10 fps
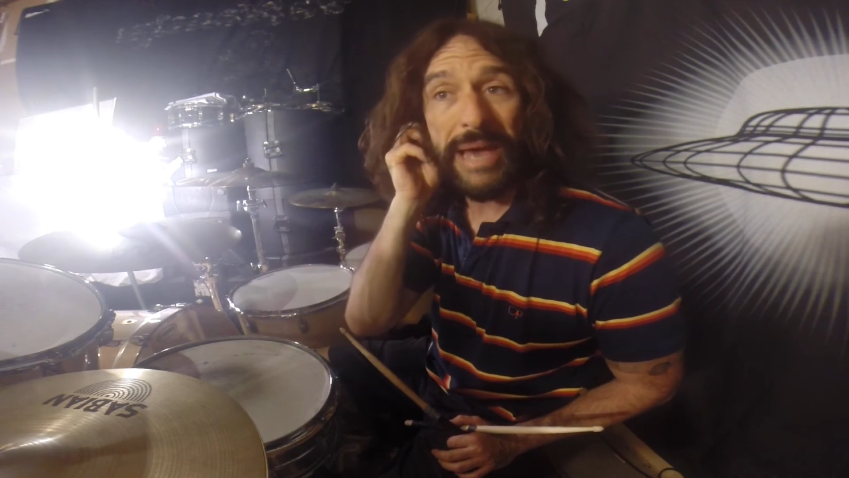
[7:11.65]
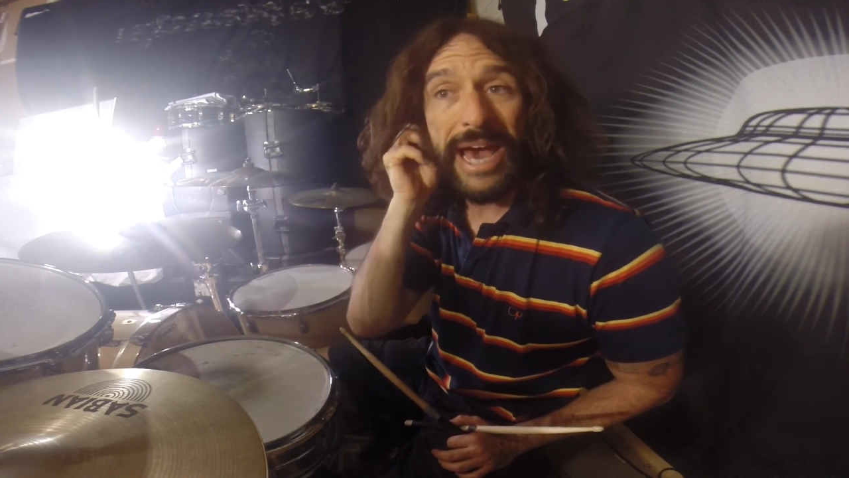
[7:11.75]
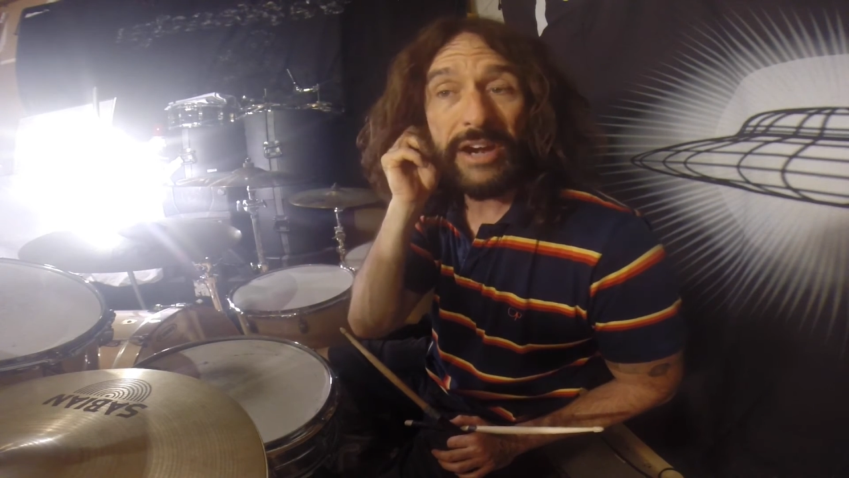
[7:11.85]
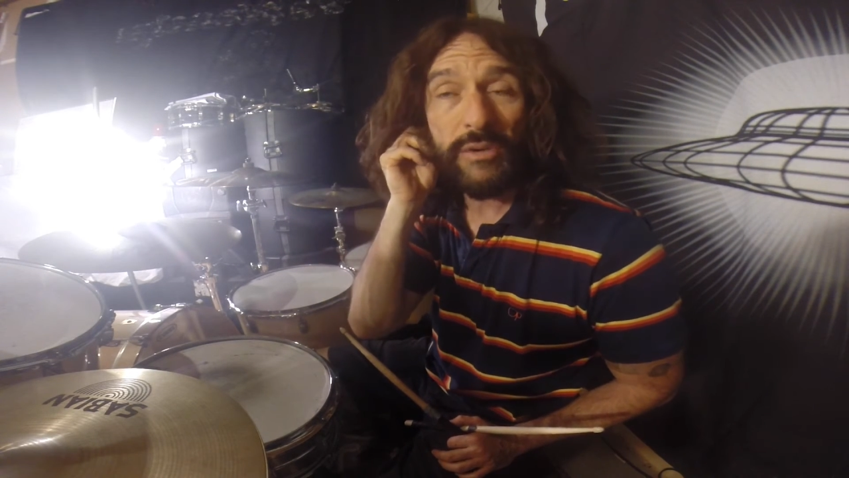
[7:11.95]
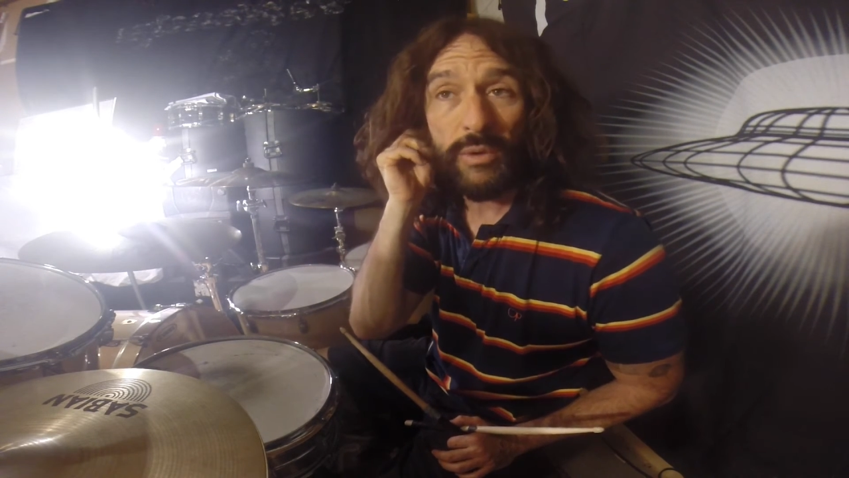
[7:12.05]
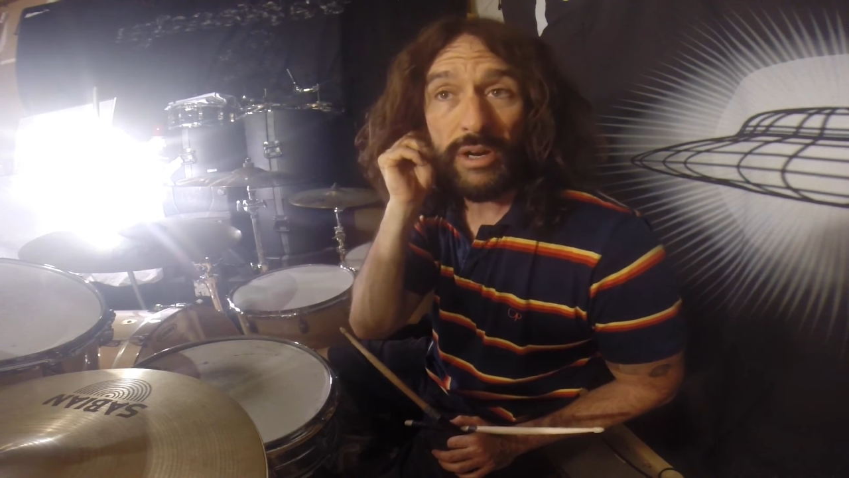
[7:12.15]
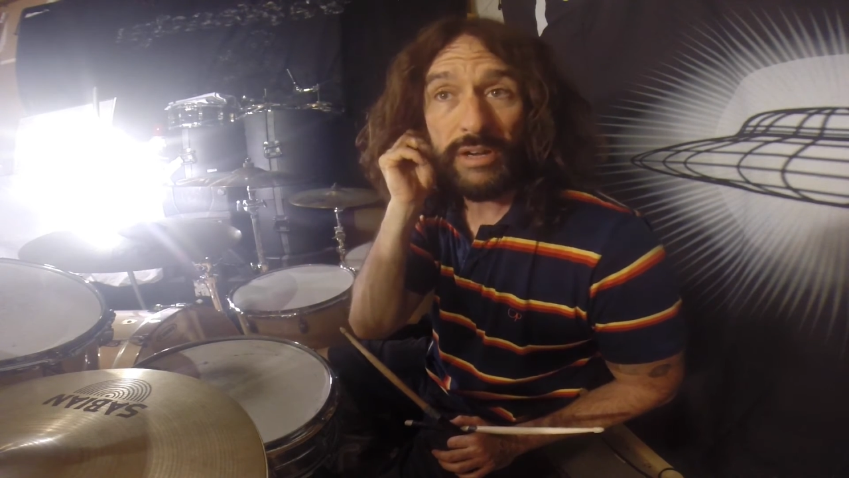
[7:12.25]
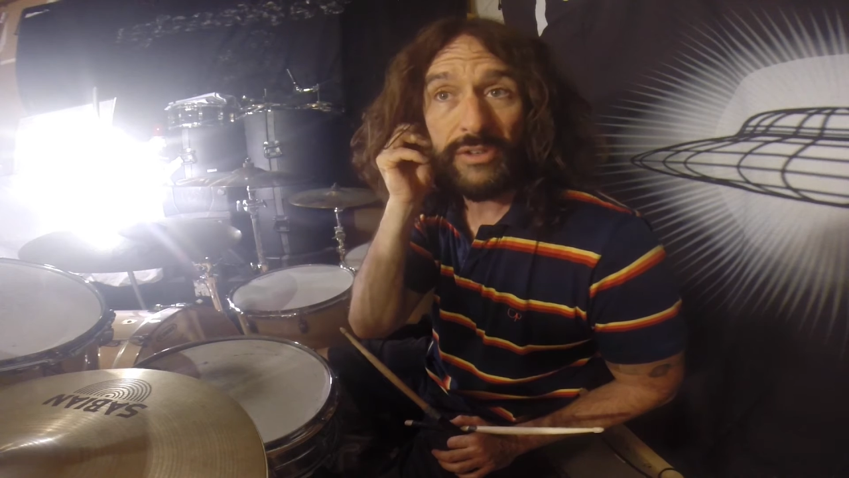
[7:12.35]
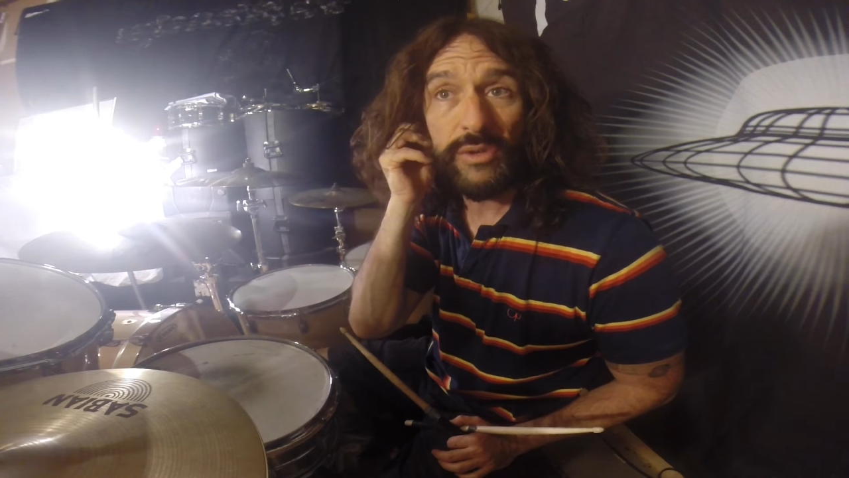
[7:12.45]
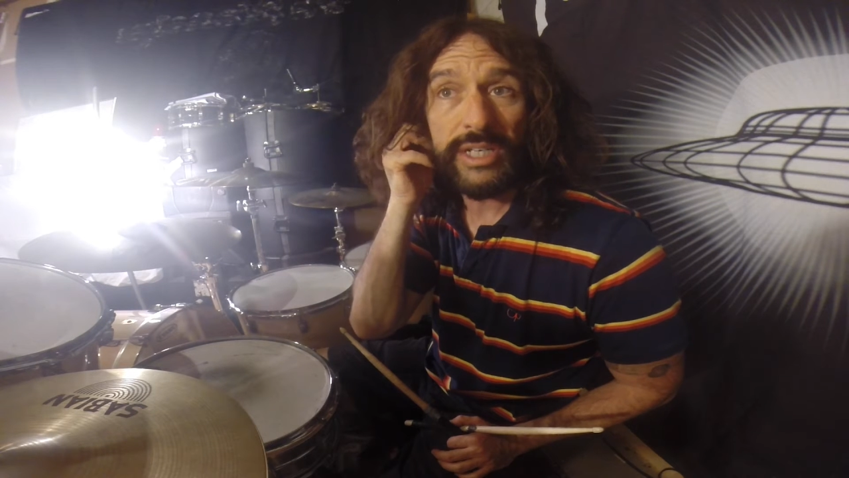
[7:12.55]
pattern where
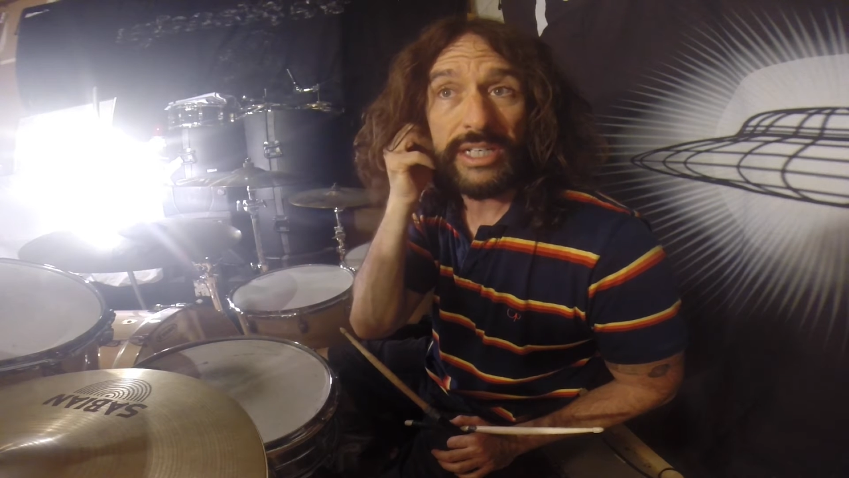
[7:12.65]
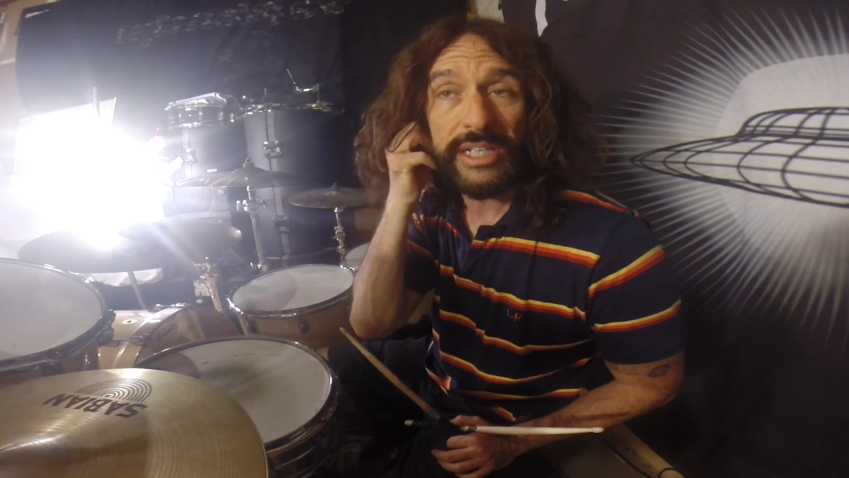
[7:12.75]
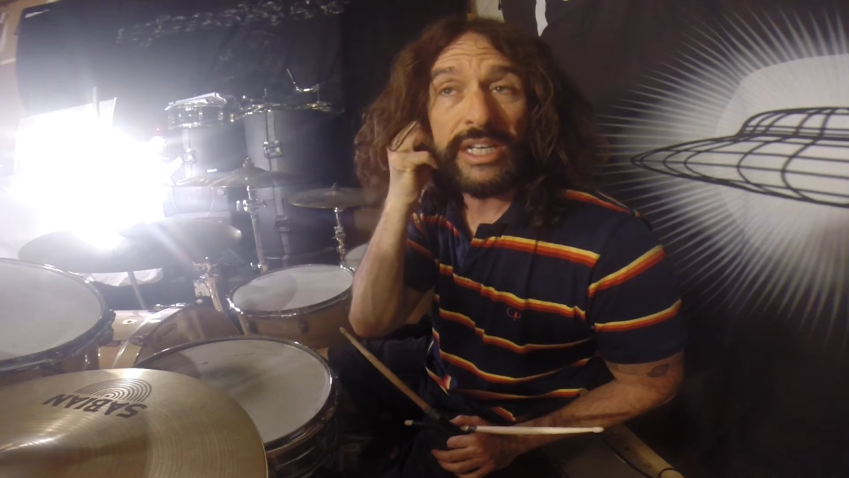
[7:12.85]
if you can